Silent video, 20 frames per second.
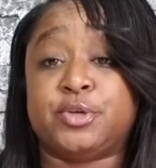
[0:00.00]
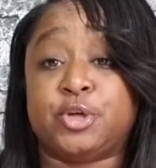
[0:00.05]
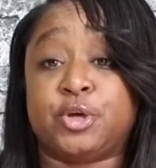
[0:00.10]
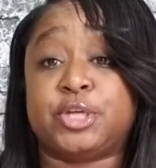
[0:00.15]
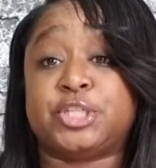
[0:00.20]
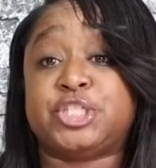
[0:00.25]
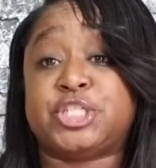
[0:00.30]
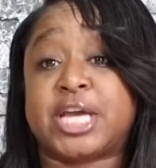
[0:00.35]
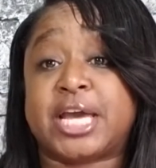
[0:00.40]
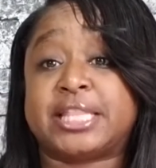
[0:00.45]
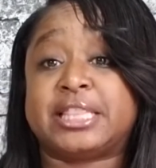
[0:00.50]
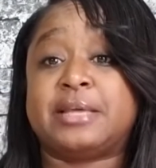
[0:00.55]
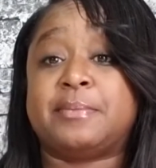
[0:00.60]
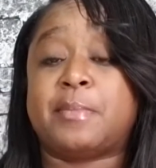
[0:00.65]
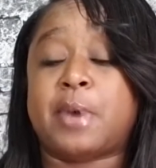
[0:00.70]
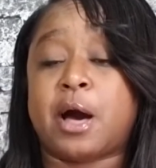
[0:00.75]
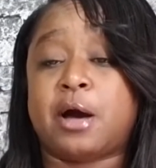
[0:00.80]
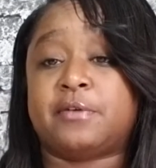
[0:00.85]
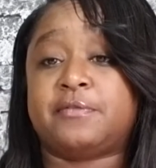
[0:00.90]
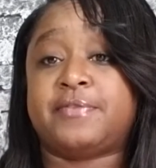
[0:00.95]
and you can check
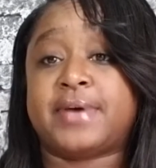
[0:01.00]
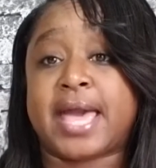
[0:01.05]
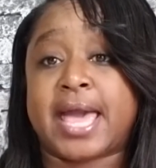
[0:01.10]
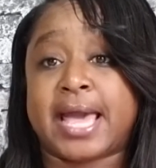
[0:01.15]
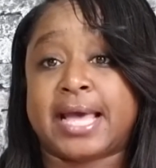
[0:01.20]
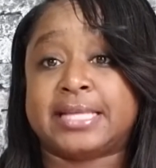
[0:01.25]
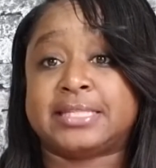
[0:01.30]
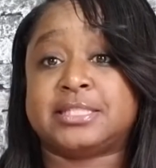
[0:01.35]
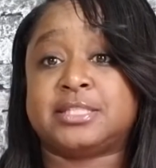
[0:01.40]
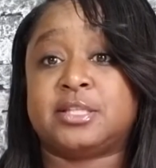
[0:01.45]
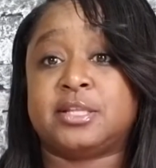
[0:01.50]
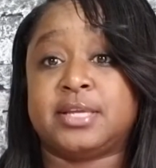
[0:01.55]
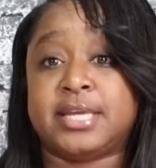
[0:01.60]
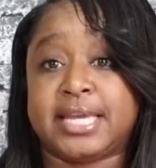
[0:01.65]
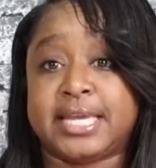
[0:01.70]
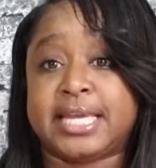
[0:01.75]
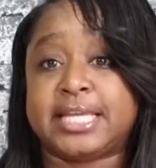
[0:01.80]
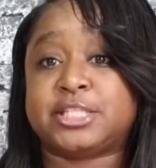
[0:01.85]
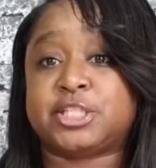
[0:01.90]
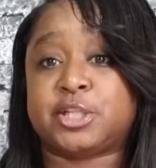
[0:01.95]
them off as
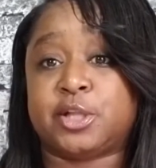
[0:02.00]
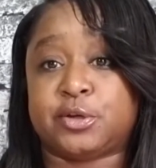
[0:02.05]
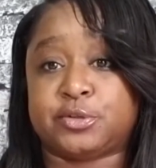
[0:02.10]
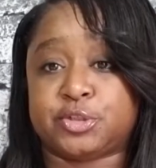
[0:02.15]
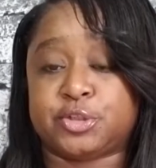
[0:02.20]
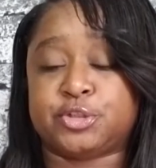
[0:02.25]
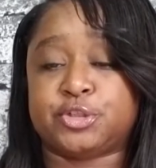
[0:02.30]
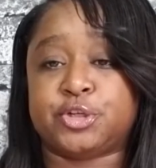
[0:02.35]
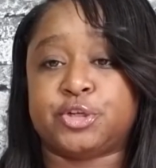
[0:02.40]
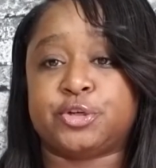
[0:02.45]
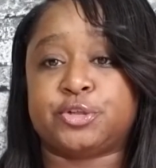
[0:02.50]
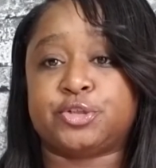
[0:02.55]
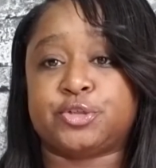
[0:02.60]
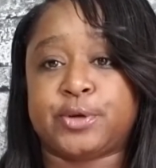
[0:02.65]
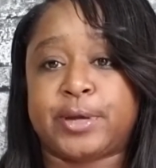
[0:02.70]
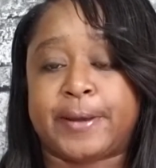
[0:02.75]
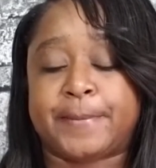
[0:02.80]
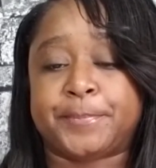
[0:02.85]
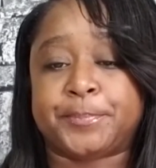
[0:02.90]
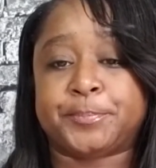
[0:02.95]
it gets closer to your
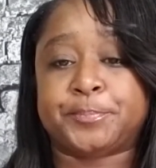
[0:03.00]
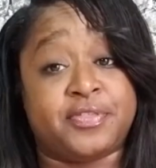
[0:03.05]
trip.